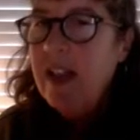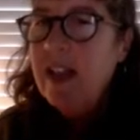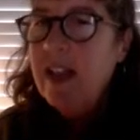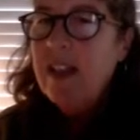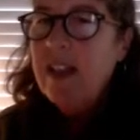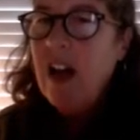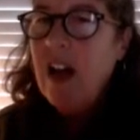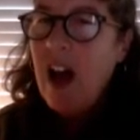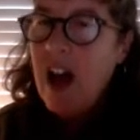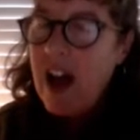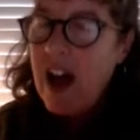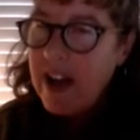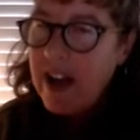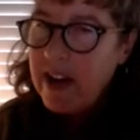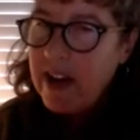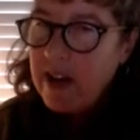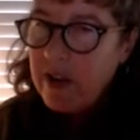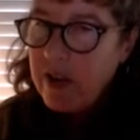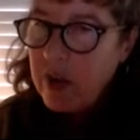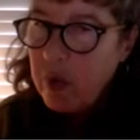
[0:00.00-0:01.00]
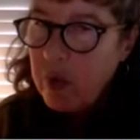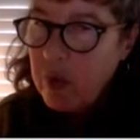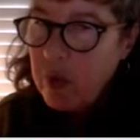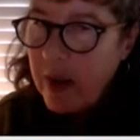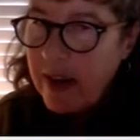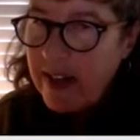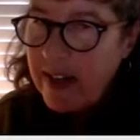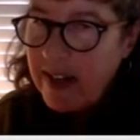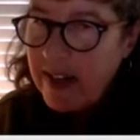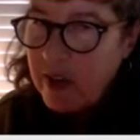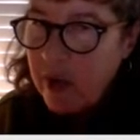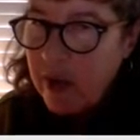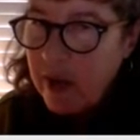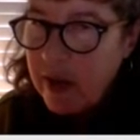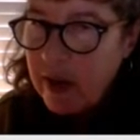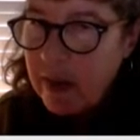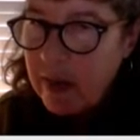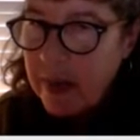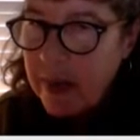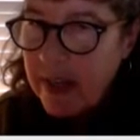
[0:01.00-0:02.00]
the higher the rate is going
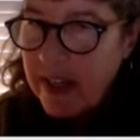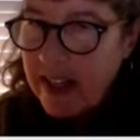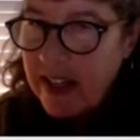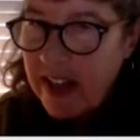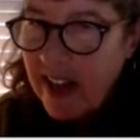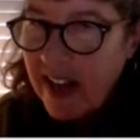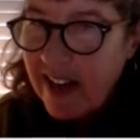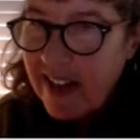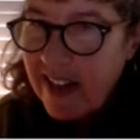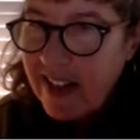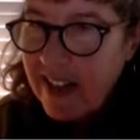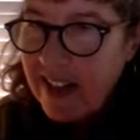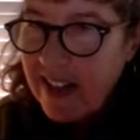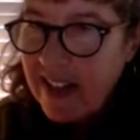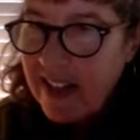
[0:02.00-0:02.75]
to be. Got it?